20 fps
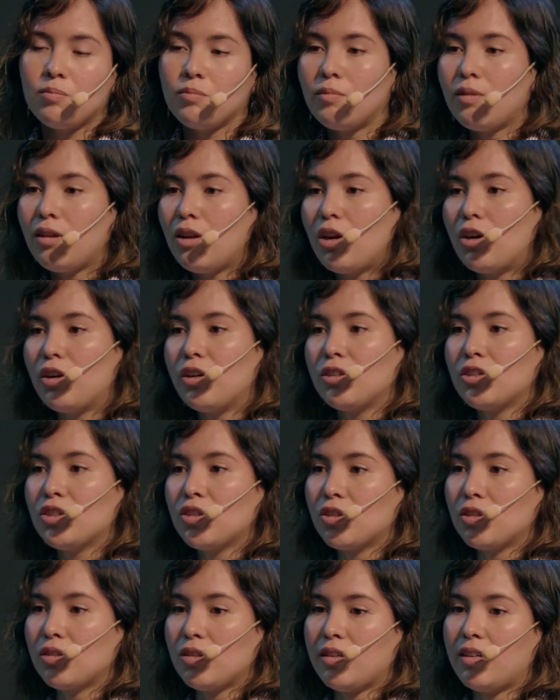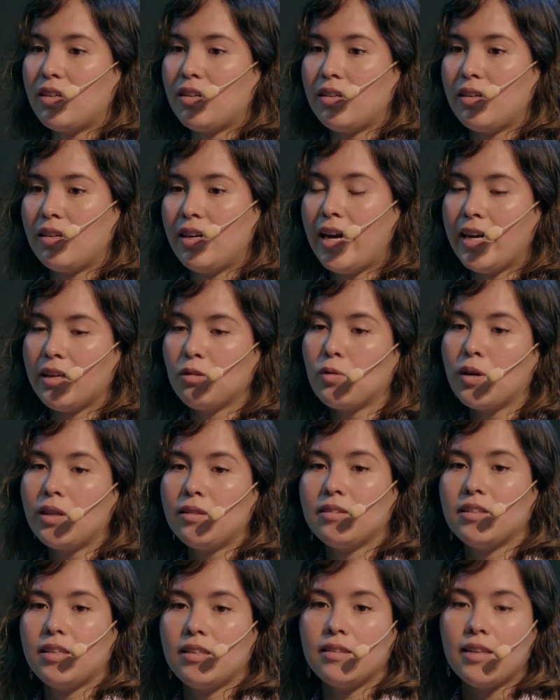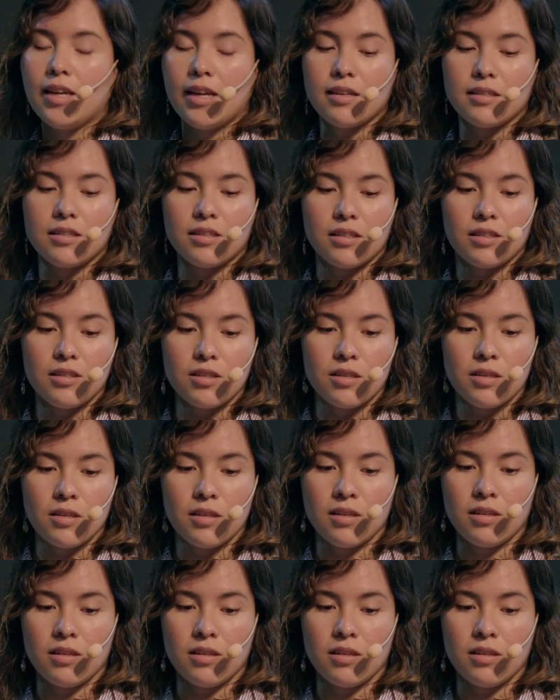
large, high-quality datasets.